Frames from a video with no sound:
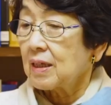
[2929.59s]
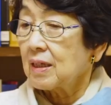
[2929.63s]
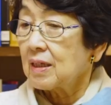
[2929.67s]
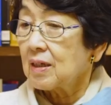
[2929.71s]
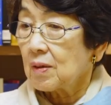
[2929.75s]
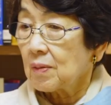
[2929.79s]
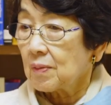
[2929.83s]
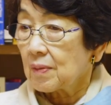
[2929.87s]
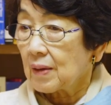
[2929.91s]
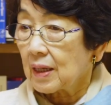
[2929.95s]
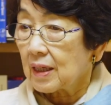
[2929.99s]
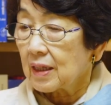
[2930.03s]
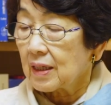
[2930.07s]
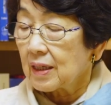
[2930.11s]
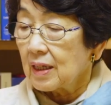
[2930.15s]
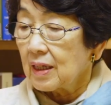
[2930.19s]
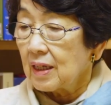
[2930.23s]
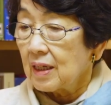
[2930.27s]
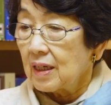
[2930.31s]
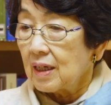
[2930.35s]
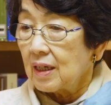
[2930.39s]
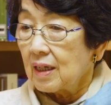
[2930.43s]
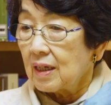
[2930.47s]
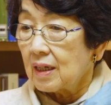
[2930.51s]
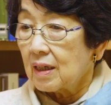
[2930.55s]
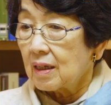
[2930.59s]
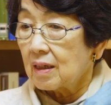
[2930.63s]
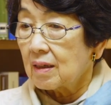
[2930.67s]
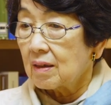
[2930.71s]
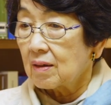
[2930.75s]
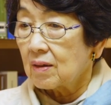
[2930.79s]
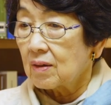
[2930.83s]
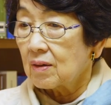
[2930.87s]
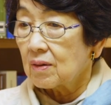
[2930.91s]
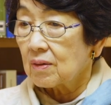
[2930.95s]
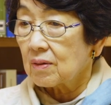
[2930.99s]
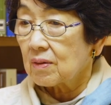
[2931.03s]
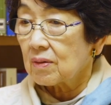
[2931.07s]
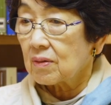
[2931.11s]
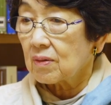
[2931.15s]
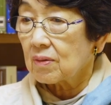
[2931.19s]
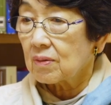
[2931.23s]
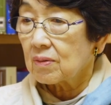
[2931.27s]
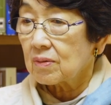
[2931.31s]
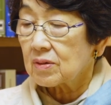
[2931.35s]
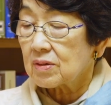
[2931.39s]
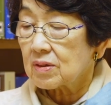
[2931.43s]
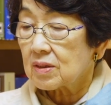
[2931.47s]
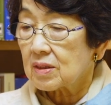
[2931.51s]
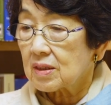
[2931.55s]
anyway,
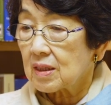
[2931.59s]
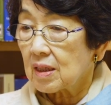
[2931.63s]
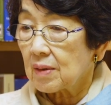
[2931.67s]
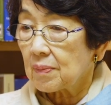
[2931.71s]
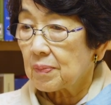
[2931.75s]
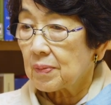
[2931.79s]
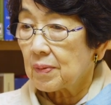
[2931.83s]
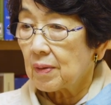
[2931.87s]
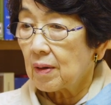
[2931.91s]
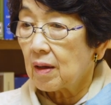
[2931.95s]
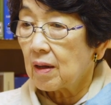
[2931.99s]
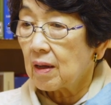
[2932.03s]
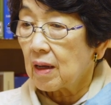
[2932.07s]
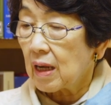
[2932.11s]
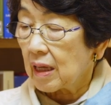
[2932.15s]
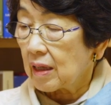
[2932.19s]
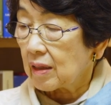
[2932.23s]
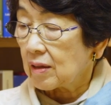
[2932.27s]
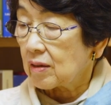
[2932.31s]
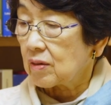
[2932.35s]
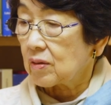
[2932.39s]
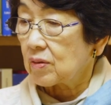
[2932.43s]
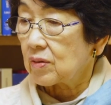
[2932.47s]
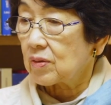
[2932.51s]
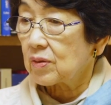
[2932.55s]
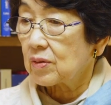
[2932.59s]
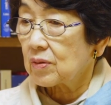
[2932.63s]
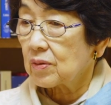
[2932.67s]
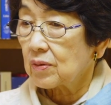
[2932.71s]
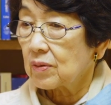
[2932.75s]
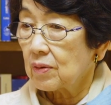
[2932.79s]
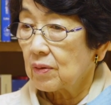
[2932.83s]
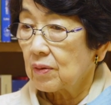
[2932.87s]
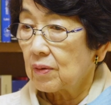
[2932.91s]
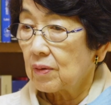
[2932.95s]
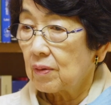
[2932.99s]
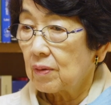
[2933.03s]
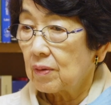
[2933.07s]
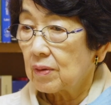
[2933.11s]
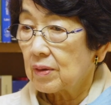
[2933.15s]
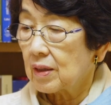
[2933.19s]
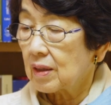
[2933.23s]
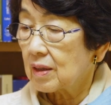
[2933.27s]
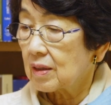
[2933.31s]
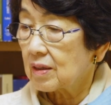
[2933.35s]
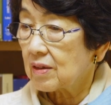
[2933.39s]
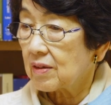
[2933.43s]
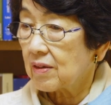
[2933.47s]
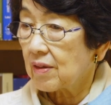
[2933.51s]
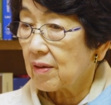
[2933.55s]
those steps led to
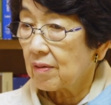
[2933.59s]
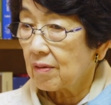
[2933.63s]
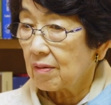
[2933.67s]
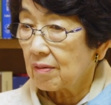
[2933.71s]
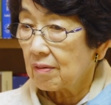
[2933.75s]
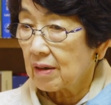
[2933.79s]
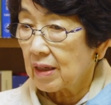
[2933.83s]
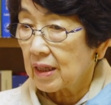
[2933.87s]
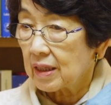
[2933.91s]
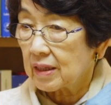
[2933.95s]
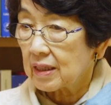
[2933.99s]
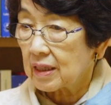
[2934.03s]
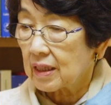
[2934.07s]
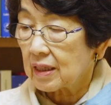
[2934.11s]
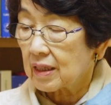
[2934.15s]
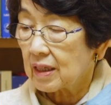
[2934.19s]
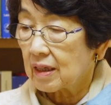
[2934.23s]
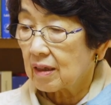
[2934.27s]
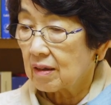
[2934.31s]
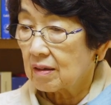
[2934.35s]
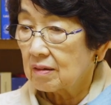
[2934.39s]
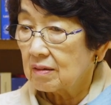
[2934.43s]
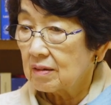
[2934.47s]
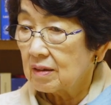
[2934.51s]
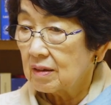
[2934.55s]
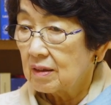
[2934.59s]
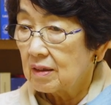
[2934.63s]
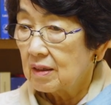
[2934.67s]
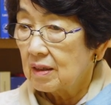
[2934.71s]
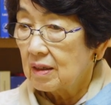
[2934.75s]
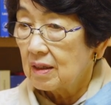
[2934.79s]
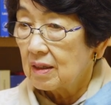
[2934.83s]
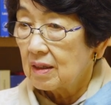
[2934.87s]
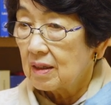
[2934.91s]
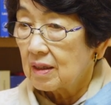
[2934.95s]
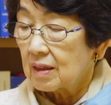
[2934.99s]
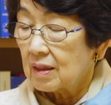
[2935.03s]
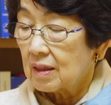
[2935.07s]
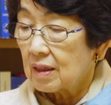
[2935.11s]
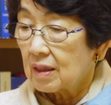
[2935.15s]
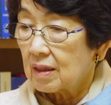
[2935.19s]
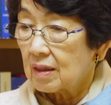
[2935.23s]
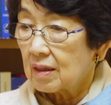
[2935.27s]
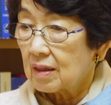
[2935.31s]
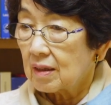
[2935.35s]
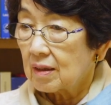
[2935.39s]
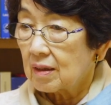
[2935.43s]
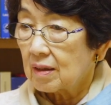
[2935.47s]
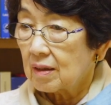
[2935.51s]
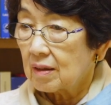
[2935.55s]
the theoretical,
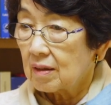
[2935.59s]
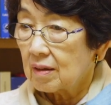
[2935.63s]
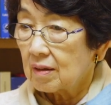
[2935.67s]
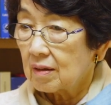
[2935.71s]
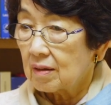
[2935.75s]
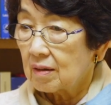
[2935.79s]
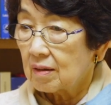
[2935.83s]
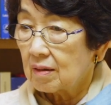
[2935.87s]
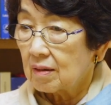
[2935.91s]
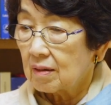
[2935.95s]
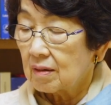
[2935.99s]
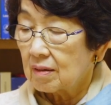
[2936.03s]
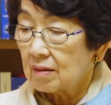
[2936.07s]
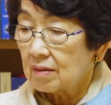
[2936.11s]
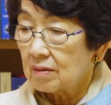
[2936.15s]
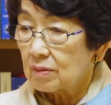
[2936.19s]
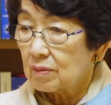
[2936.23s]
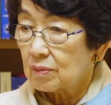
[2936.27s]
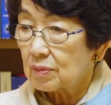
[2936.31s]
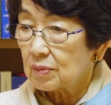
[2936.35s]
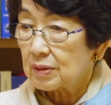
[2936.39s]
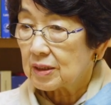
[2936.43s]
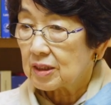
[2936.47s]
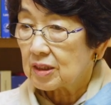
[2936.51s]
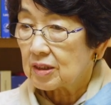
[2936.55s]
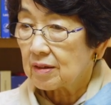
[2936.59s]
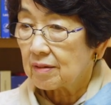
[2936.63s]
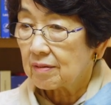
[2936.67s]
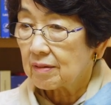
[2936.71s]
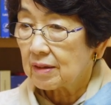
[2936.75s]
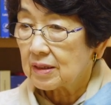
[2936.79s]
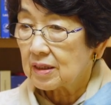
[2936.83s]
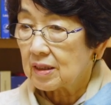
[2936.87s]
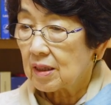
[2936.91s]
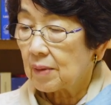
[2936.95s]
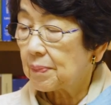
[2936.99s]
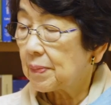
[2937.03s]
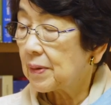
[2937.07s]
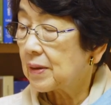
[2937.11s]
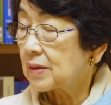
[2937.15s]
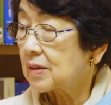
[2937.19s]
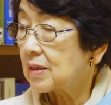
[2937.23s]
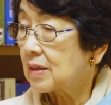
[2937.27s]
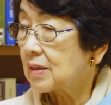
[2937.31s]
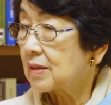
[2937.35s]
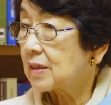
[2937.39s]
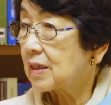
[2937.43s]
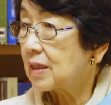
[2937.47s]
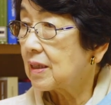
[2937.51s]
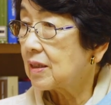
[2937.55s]
shall I say,
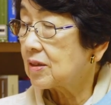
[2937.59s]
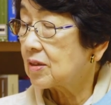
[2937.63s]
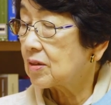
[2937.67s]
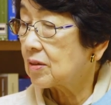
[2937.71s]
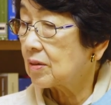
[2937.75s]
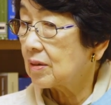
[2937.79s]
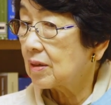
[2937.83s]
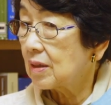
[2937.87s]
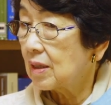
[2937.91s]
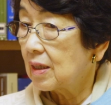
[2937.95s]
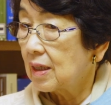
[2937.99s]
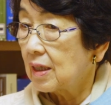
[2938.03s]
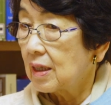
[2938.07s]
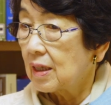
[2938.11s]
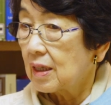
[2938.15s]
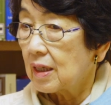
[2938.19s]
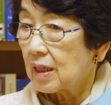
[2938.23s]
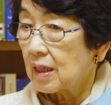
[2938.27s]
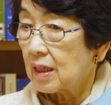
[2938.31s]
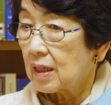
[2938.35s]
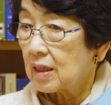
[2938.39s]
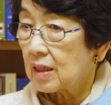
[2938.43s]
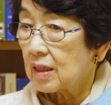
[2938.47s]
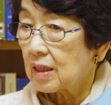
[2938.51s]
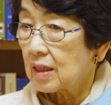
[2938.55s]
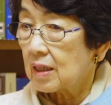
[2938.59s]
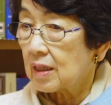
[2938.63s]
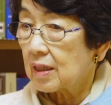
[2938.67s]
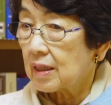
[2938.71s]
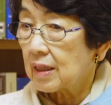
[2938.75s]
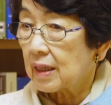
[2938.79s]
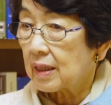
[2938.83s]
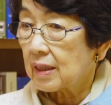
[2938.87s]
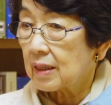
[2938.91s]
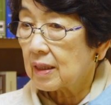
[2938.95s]
presentation in